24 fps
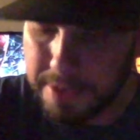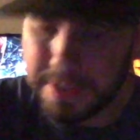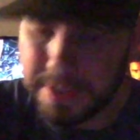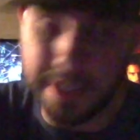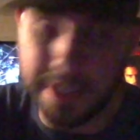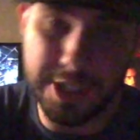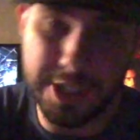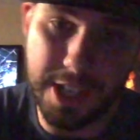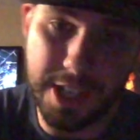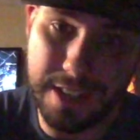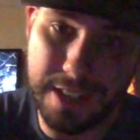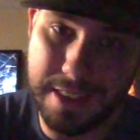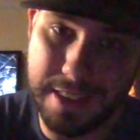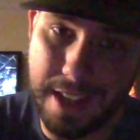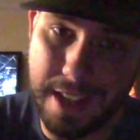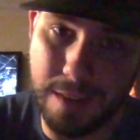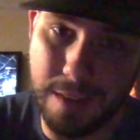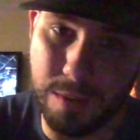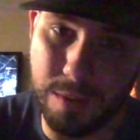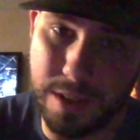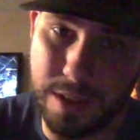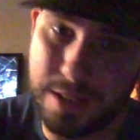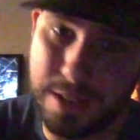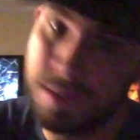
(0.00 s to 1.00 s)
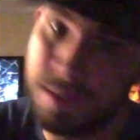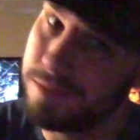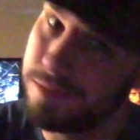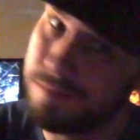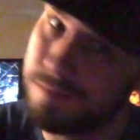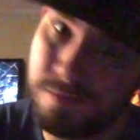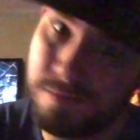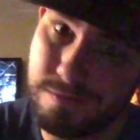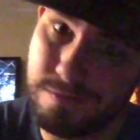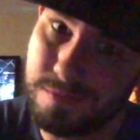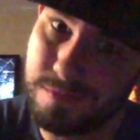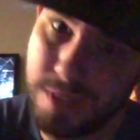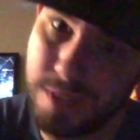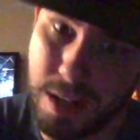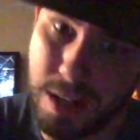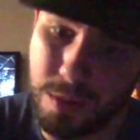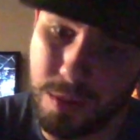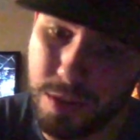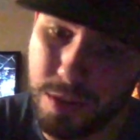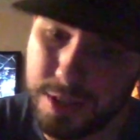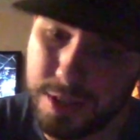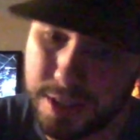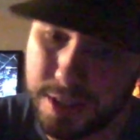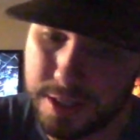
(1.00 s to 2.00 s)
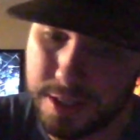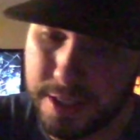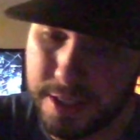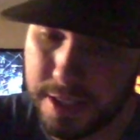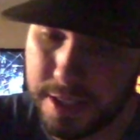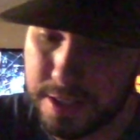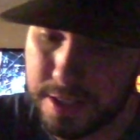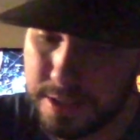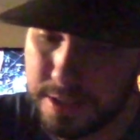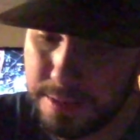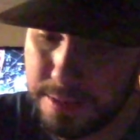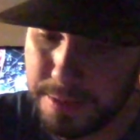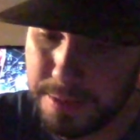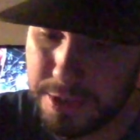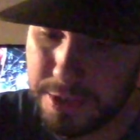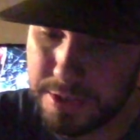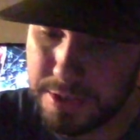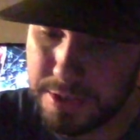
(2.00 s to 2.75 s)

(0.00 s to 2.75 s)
They checked that one, ironically. Let me do the